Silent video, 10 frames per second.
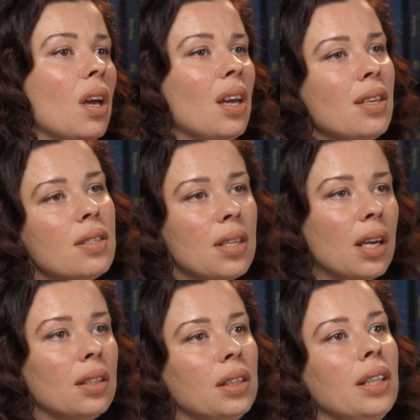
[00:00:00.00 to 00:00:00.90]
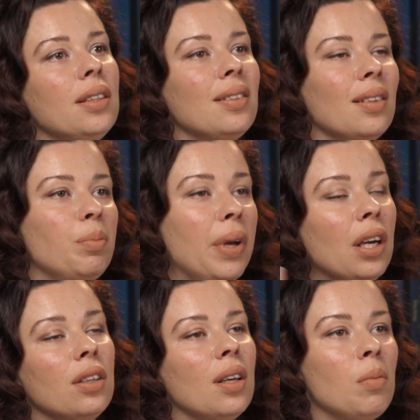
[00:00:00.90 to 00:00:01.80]
his tech lead
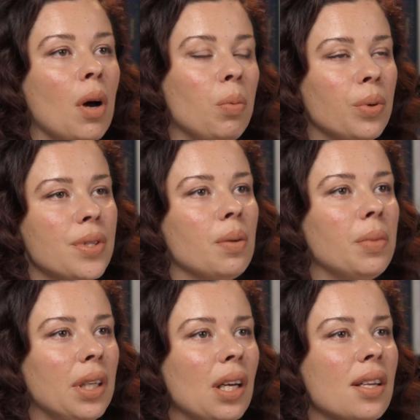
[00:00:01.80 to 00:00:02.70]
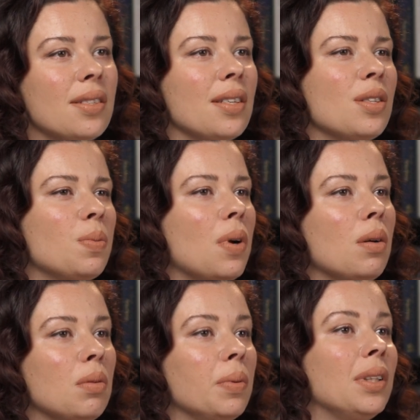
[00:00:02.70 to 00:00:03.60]
paired him up with somebody else, he's
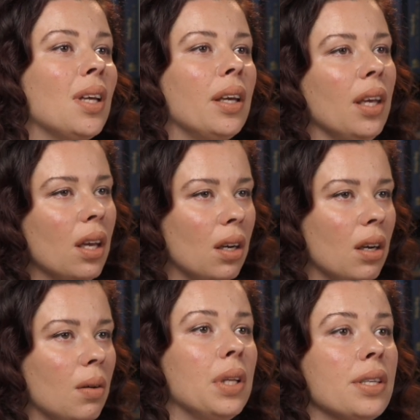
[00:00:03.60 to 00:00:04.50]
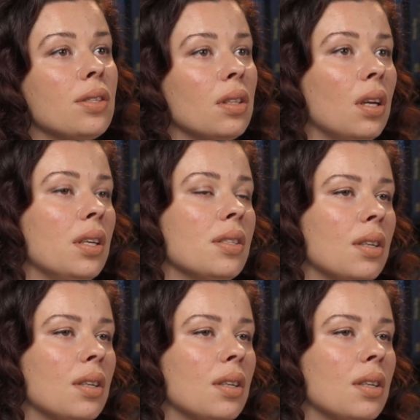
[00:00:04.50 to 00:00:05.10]
probably not yet at a place that he's